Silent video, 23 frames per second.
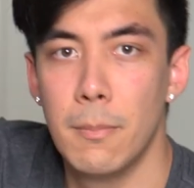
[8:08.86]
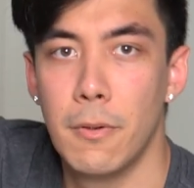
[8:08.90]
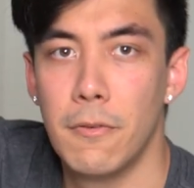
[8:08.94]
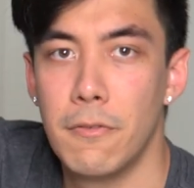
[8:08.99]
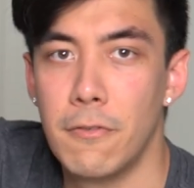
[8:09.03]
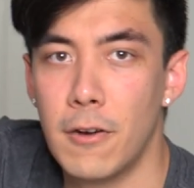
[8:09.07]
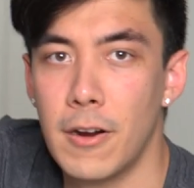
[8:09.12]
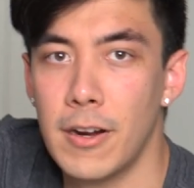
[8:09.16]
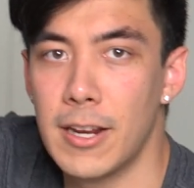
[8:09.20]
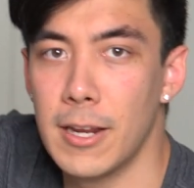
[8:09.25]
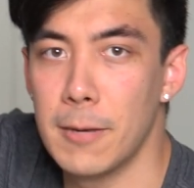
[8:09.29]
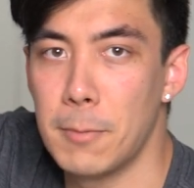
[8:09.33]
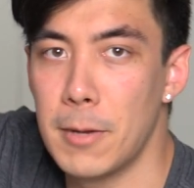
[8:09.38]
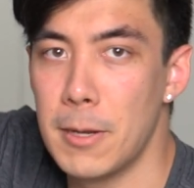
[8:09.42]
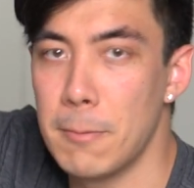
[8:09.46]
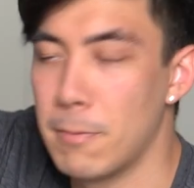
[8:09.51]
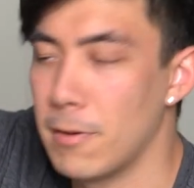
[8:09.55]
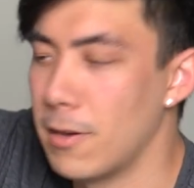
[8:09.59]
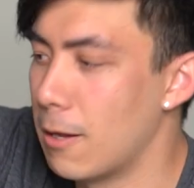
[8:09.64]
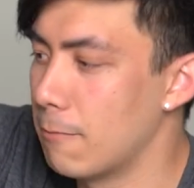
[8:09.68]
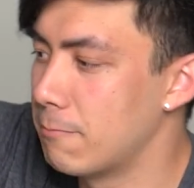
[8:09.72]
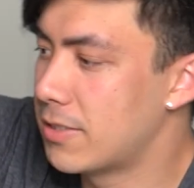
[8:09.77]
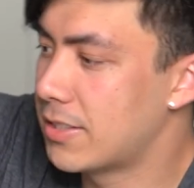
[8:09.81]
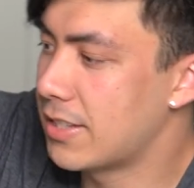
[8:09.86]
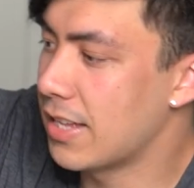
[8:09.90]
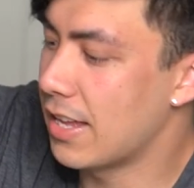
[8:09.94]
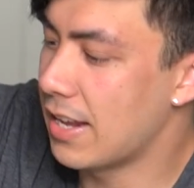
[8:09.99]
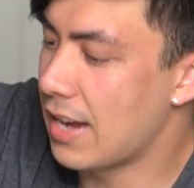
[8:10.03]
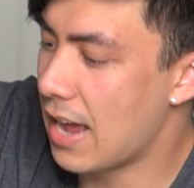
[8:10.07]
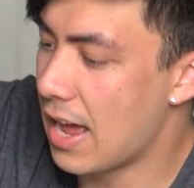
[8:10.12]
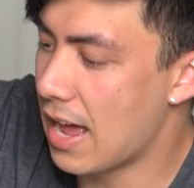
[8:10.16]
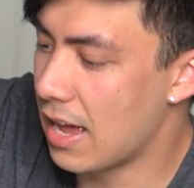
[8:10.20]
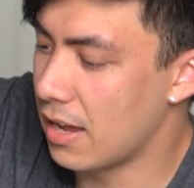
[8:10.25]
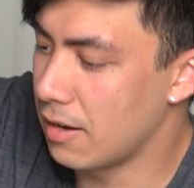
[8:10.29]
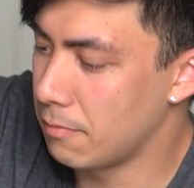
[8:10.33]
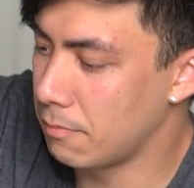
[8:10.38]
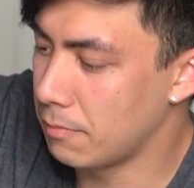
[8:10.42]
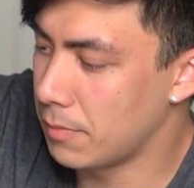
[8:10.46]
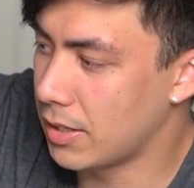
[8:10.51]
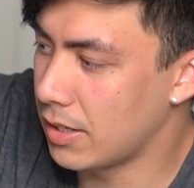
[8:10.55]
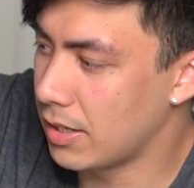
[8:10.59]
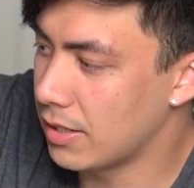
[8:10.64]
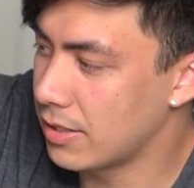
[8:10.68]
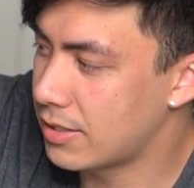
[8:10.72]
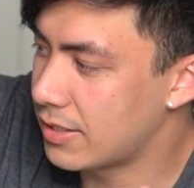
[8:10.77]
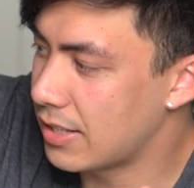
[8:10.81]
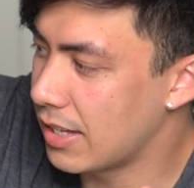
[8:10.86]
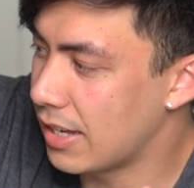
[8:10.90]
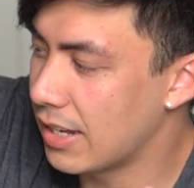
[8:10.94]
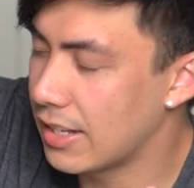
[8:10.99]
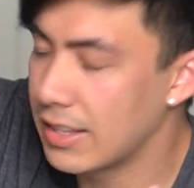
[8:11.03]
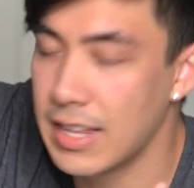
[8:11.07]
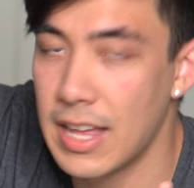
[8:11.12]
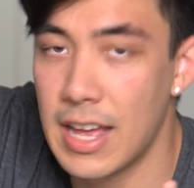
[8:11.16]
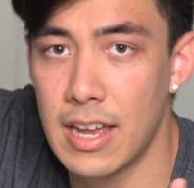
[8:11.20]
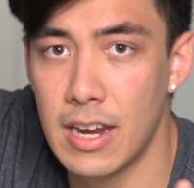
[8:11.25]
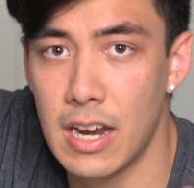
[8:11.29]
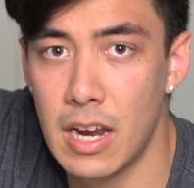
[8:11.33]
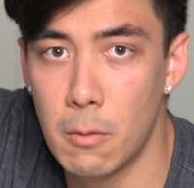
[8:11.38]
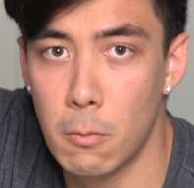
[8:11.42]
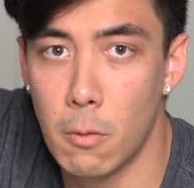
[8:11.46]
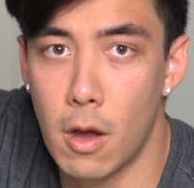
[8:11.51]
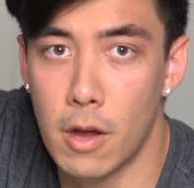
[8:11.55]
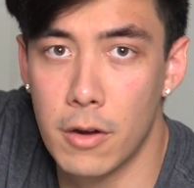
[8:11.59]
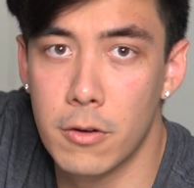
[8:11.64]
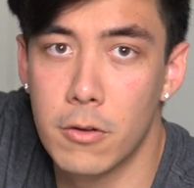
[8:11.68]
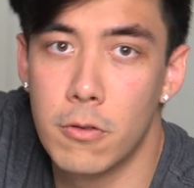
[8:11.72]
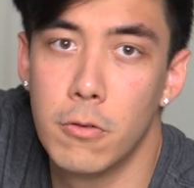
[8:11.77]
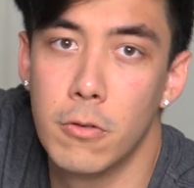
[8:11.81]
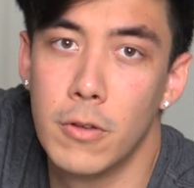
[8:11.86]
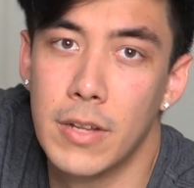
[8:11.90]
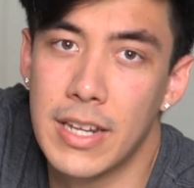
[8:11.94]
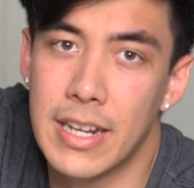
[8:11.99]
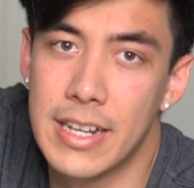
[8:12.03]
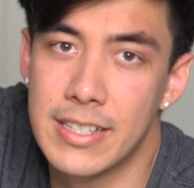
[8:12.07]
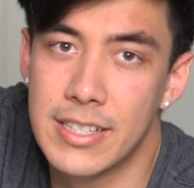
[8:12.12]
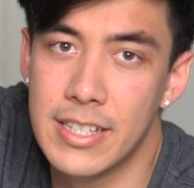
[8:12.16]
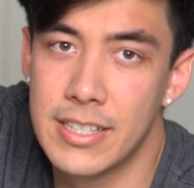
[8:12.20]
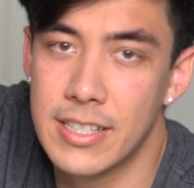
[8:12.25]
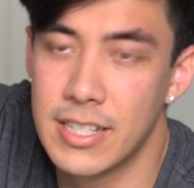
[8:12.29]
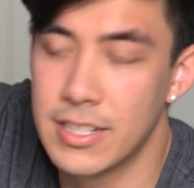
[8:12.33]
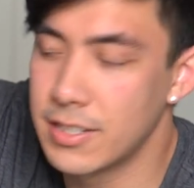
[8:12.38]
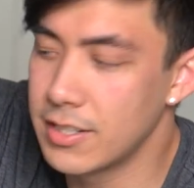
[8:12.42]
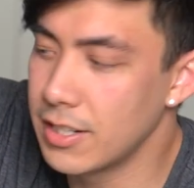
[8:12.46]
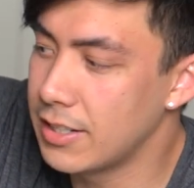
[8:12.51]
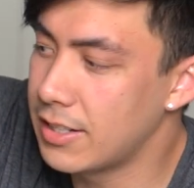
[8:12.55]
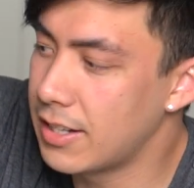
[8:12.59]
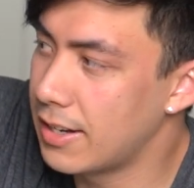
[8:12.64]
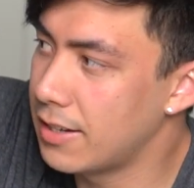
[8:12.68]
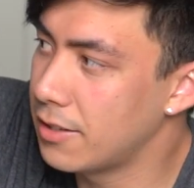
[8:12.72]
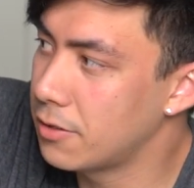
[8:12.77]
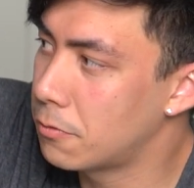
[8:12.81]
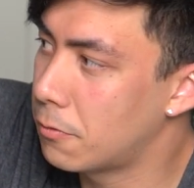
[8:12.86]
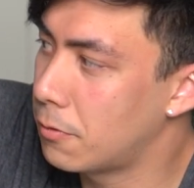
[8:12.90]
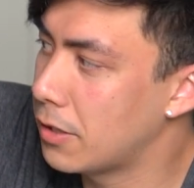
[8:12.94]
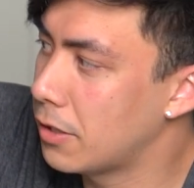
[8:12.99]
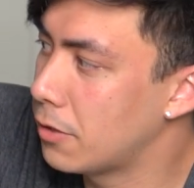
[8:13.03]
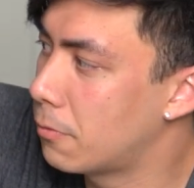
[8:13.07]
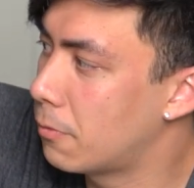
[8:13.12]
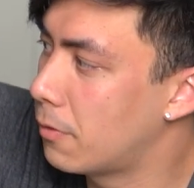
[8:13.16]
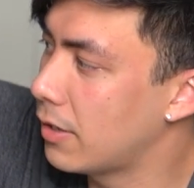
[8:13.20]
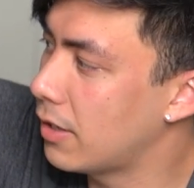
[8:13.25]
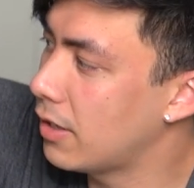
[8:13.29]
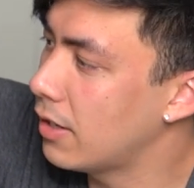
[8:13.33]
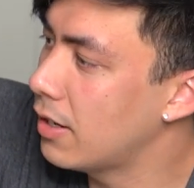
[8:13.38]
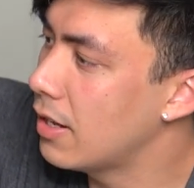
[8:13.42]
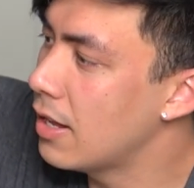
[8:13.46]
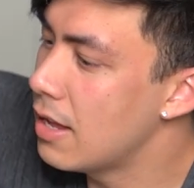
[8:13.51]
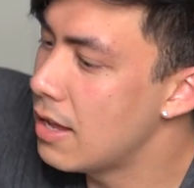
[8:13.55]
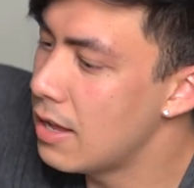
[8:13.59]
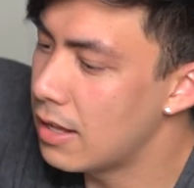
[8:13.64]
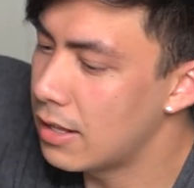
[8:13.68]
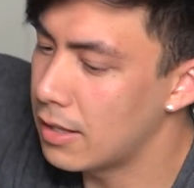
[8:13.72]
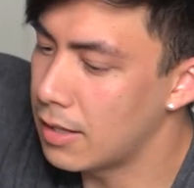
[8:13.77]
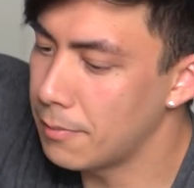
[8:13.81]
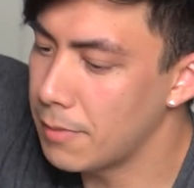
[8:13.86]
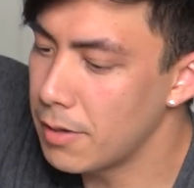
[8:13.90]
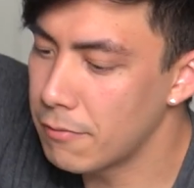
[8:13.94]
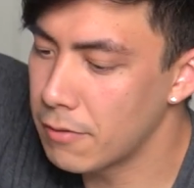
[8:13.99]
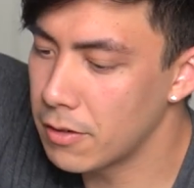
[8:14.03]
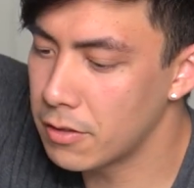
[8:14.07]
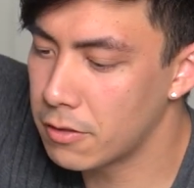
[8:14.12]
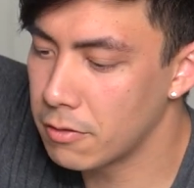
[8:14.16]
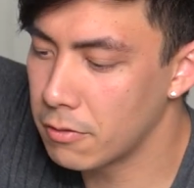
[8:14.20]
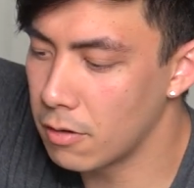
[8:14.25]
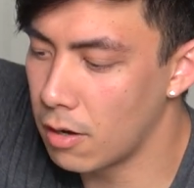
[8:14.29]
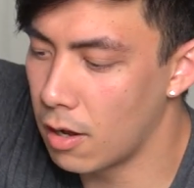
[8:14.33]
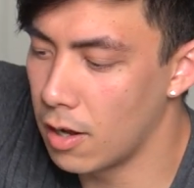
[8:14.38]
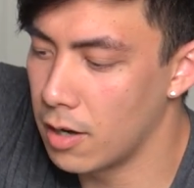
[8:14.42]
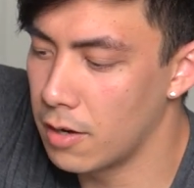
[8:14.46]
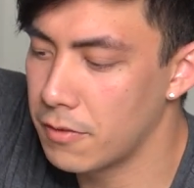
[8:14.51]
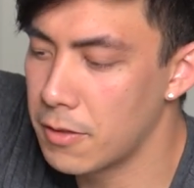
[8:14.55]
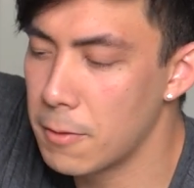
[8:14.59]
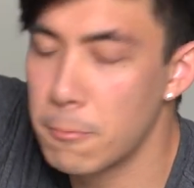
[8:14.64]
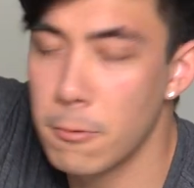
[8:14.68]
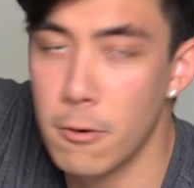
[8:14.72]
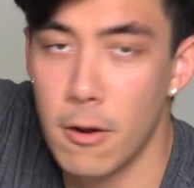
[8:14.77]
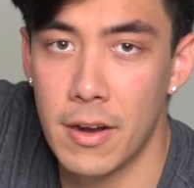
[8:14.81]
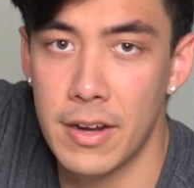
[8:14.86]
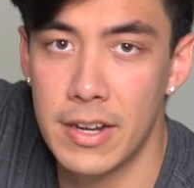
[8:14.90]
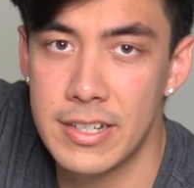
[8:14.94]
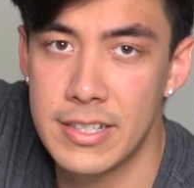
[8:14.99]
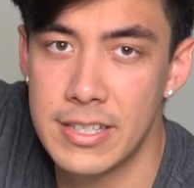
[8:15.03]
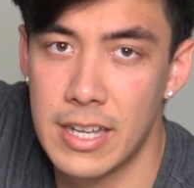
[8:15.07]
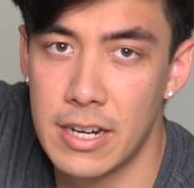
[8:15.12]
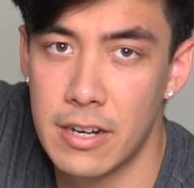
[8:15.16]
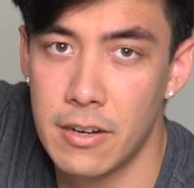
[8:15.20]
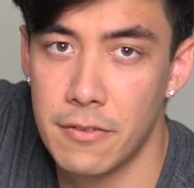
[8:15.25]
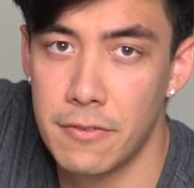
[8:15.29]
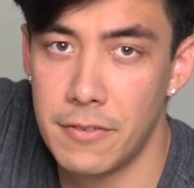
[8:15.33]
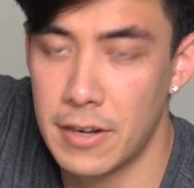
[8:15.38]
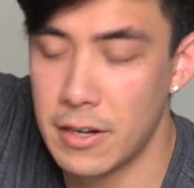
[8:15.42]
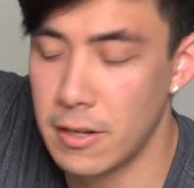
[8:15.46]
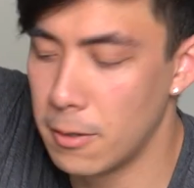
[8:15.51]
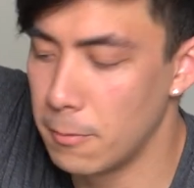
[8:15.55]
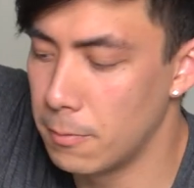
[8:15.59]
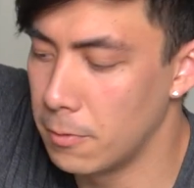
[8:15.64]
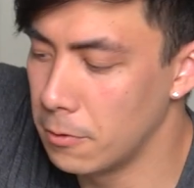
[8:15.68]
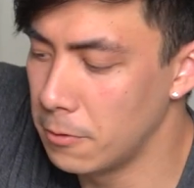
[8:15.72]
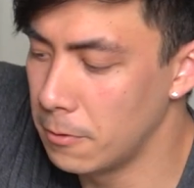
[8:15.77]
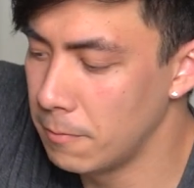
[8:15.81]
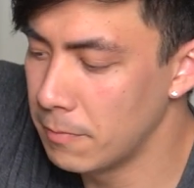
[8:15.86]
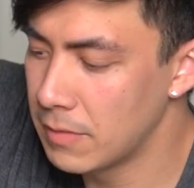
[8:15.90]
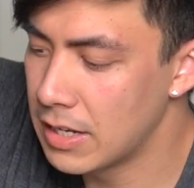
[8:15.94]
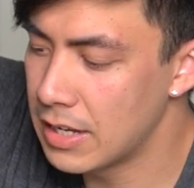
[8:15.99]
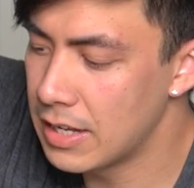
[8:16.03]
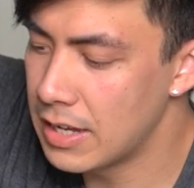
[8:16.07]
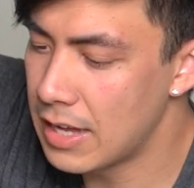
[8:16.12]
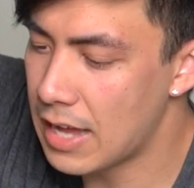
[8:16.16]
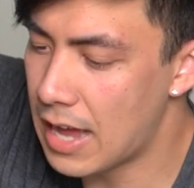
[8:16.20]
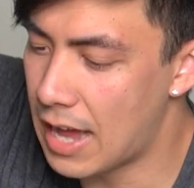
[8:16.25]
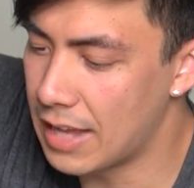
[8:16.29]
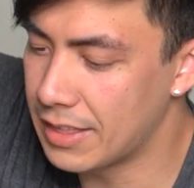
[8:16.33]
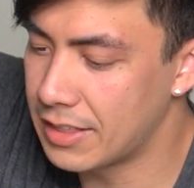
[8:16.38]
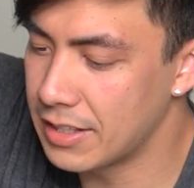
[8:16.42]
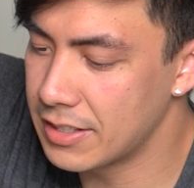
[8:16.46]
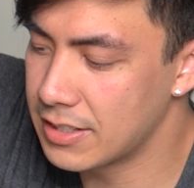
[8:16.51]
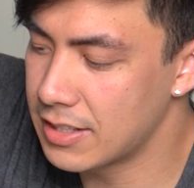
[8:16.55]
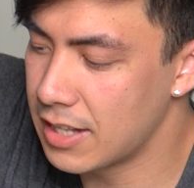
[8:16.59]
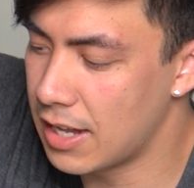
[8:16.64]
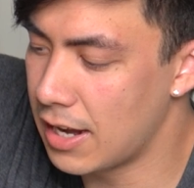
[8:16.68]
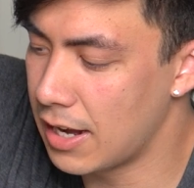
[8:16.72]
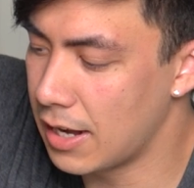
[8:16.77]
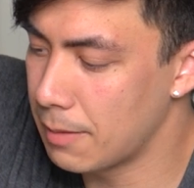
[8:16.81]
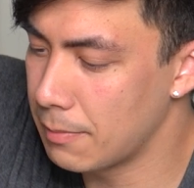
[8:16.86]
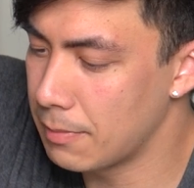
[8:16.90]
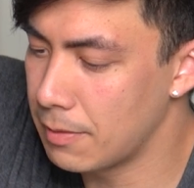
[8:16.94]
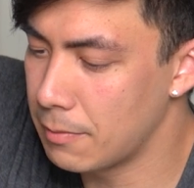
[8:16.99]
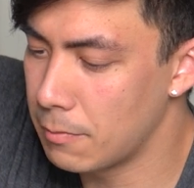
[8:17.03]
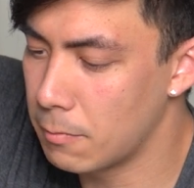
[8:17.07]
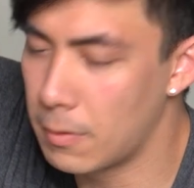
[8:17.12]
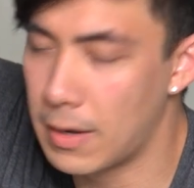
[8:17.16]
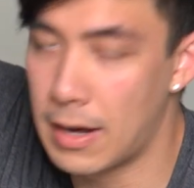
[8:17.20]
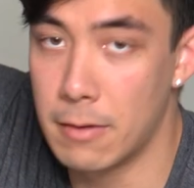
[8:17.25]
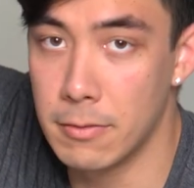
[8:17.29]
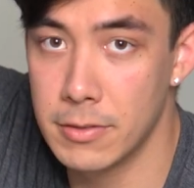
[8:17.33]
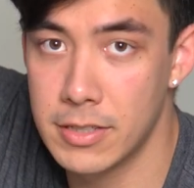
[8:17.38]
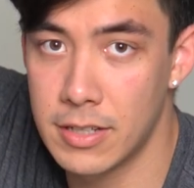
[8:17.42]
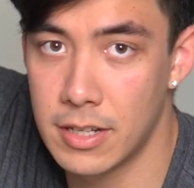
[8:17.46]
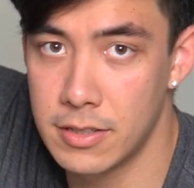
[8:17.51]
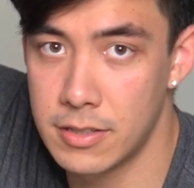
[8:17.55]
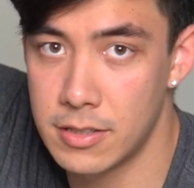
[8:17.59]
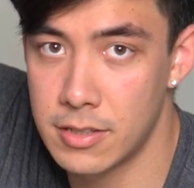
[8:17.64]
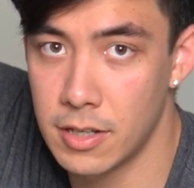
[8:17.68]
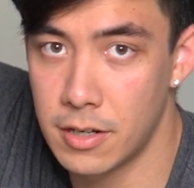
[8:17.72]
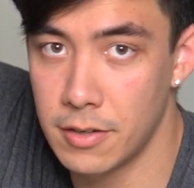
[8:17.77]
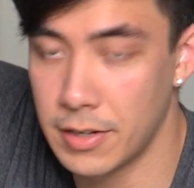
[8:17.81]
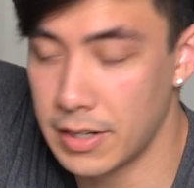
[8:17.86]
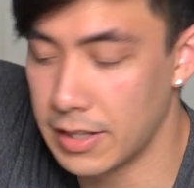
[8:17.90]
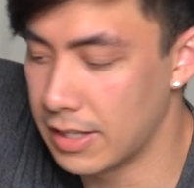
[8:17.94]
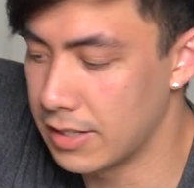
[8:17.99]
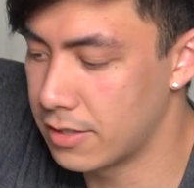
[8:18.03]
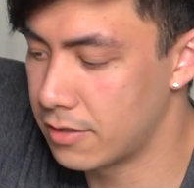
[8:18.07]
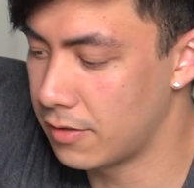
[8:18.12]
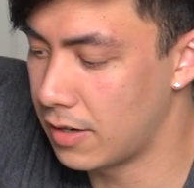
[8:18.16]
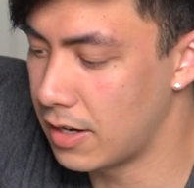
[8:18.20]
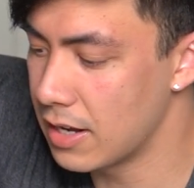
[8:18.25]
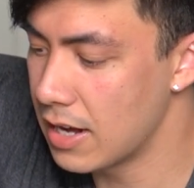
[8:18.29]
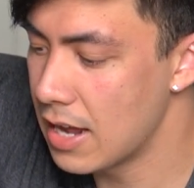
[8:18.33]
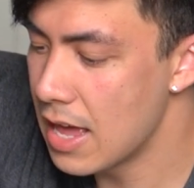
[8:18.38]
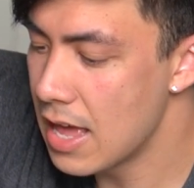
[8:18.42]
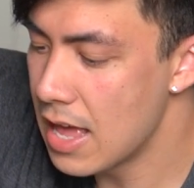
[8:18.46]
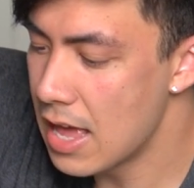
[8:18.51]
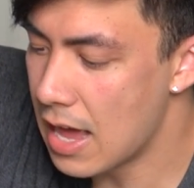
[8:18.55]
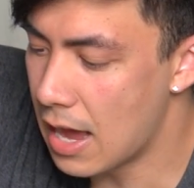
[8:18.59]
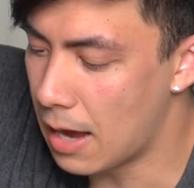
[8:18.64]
before I get people upset at me saying that water cooling is essentially dead in 2020, let me run through all of the products that are available at this time when I was considering this, right?